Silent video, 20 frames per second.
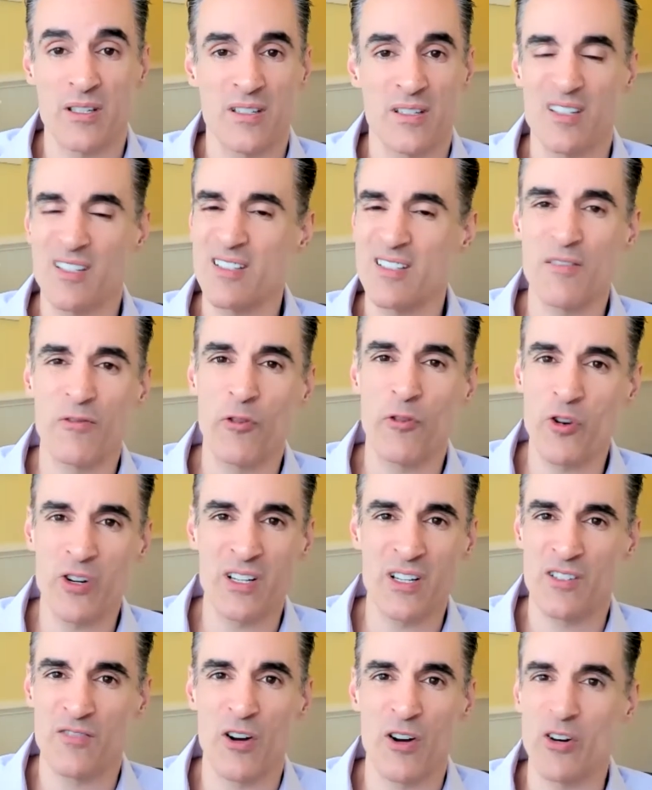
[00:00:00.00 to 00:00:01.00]
60 40
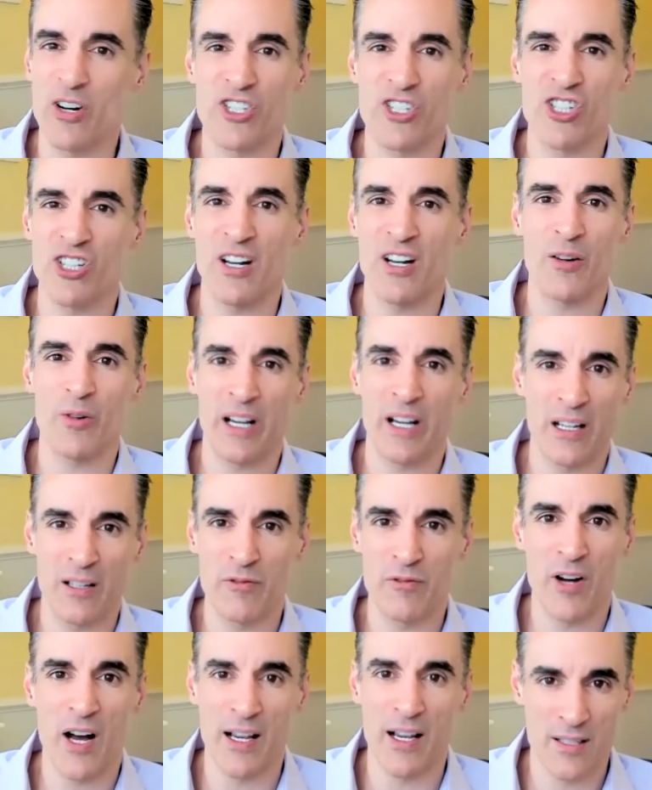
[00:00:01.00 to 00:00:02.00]
is very generic
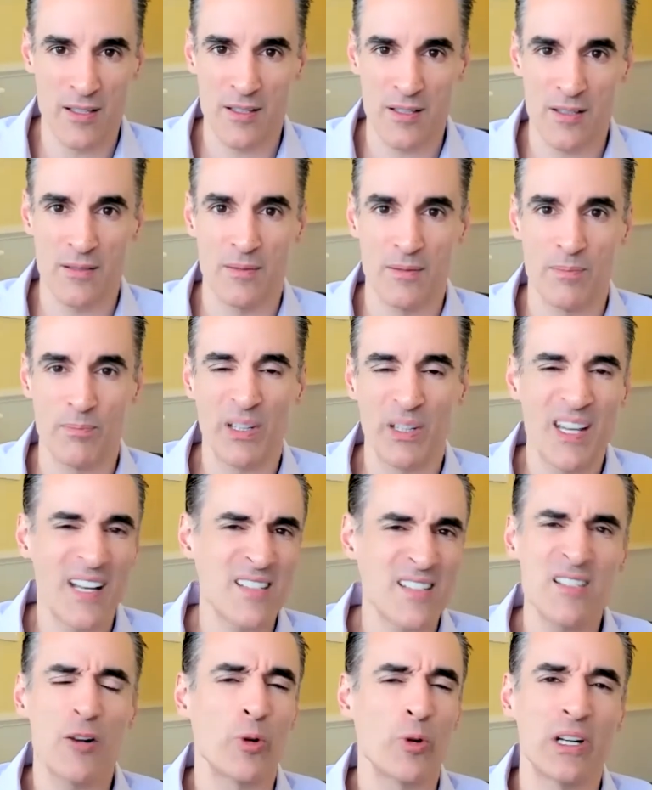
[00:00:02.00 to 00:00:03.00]
advice, but
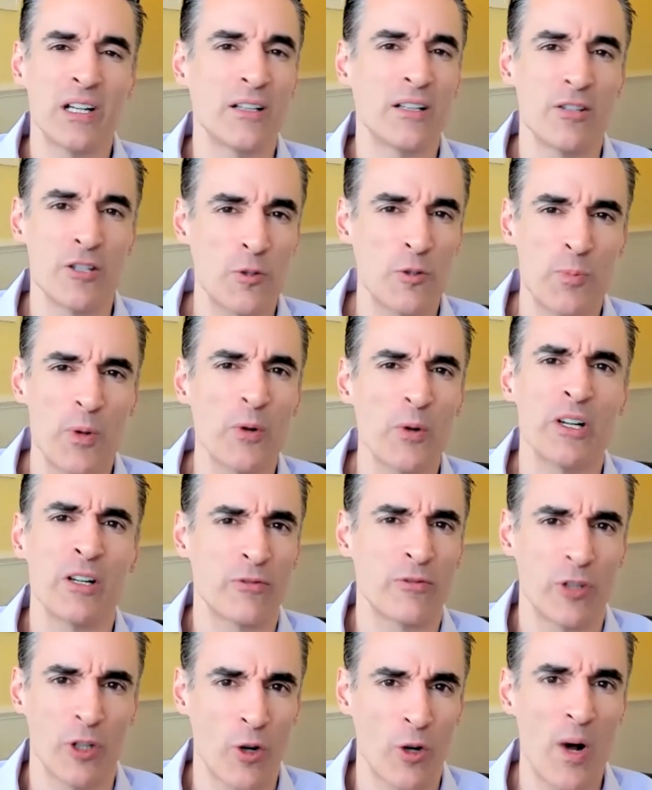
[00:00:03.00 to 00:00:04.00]
that's not really the spirit
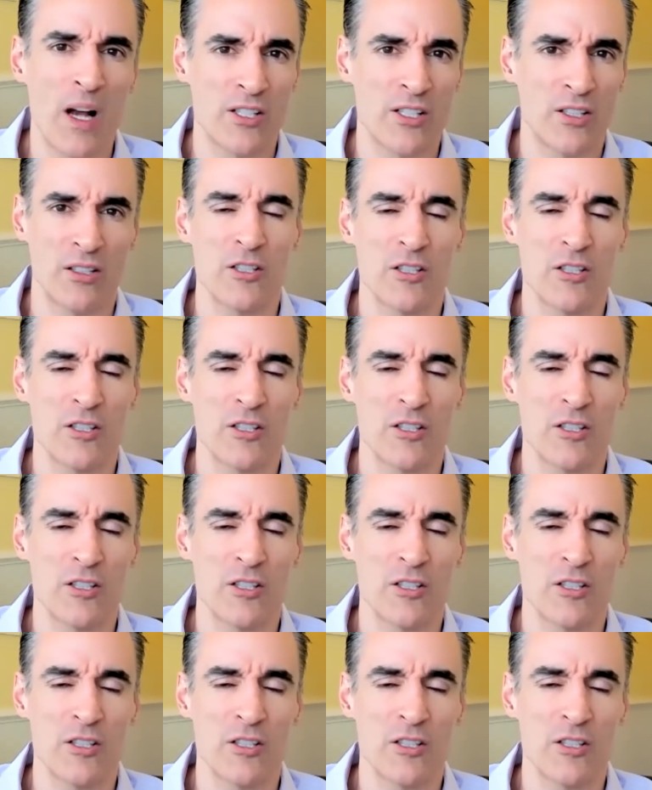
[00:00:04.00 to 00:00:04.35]
of the question.